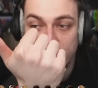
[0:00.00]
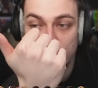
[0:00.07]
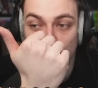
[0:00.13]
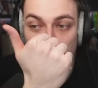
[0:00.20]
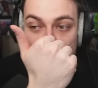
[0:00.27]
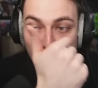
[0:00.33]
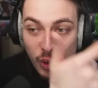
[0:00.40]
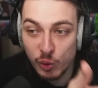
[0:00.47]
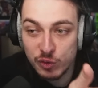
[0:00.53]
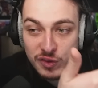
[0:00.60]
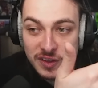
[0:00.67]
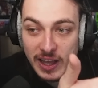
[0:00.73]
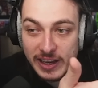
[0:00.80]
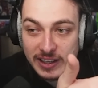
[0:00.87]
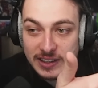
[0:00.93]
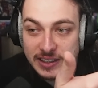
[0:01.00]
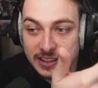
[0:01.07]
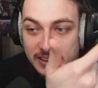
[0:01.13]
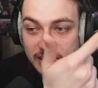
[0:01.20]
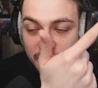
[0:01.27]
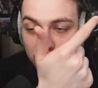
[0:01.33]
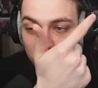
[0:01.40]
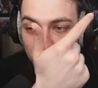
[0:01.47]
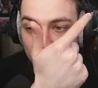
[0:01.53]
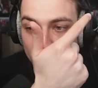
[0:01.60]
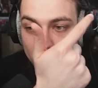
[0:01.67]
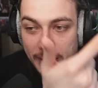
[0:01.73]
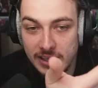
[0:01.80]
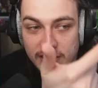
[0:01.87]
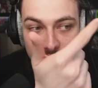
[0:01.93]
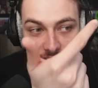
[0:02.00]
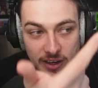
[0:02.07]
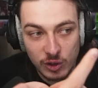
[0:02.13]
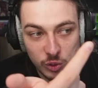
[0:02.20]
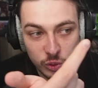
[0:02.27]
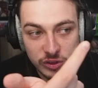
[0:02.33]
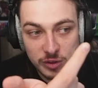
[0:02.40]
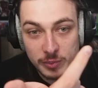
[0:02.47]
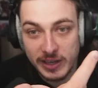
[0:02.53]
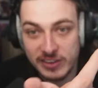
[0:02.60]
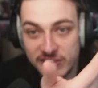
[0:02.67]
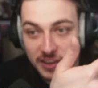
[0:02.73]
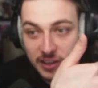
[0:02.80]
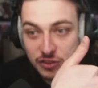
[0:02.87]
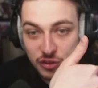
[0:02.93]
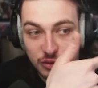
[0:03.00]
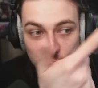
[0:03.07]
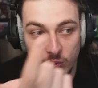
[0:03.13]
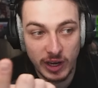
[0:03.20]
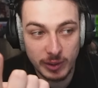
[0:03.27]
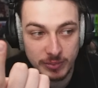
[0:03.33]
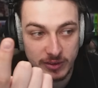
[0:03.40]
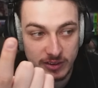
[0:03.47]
you're most likely gonna bait their ultimates and just wipe the